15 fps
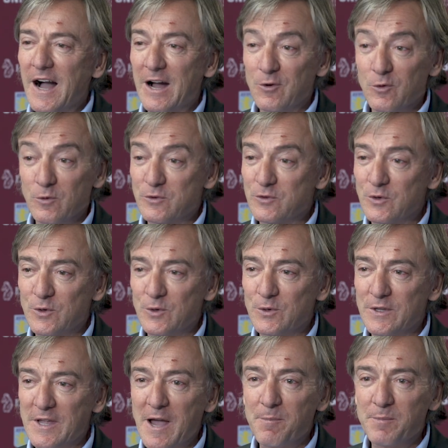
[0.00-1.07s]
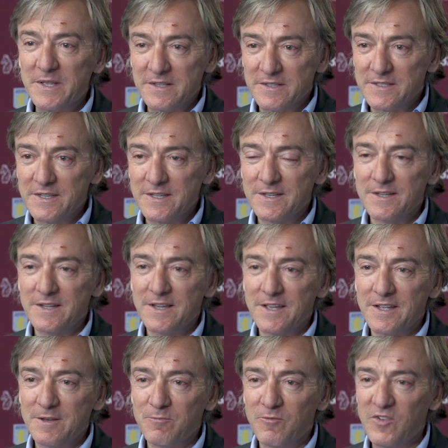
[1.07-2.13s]
and also the ambience in,
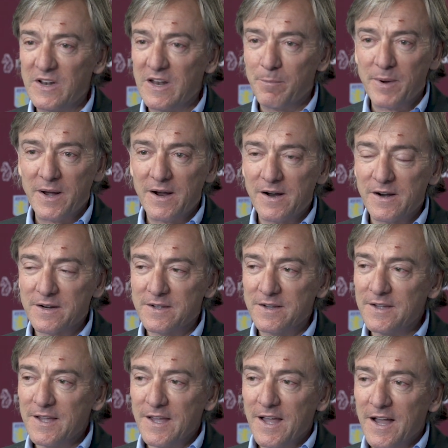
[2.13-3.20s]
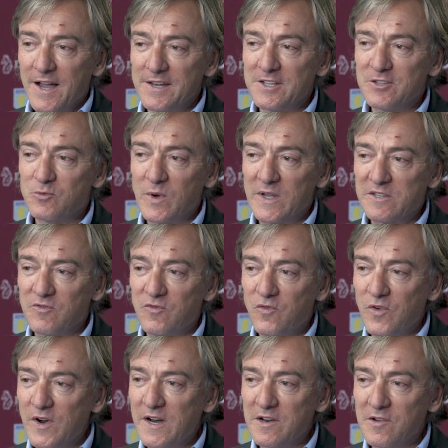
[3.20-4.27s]
in Villa Park. And it was
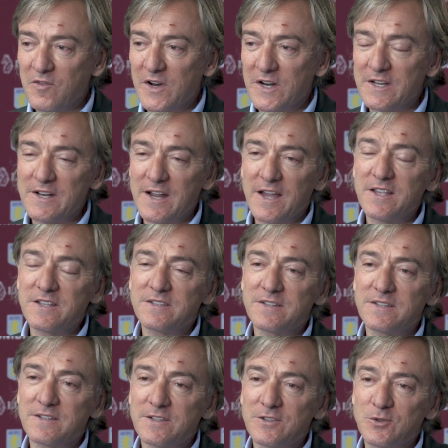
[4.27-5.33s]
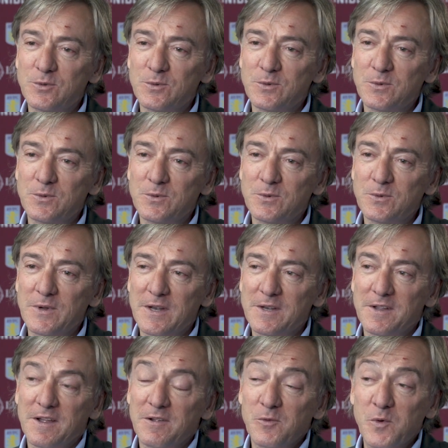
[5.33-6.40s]
very, very nice to,
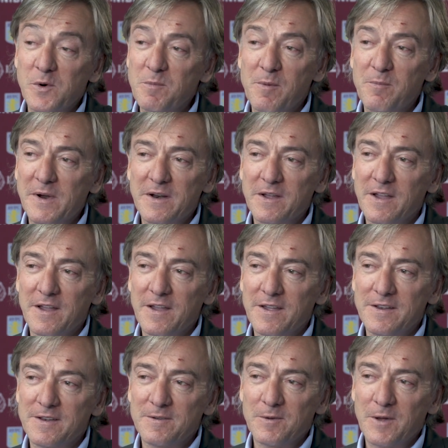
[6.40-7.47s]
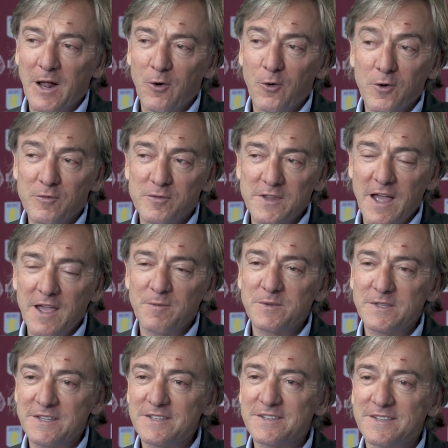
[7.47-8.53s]
and I remember in, a lot of
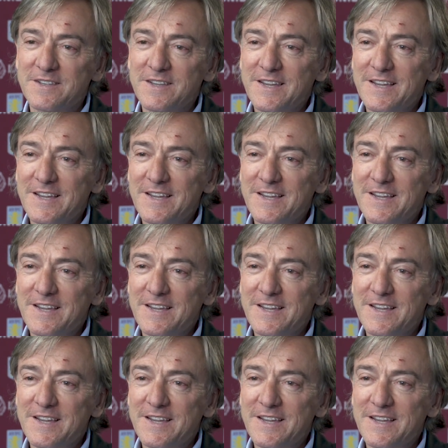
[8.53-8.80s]
times this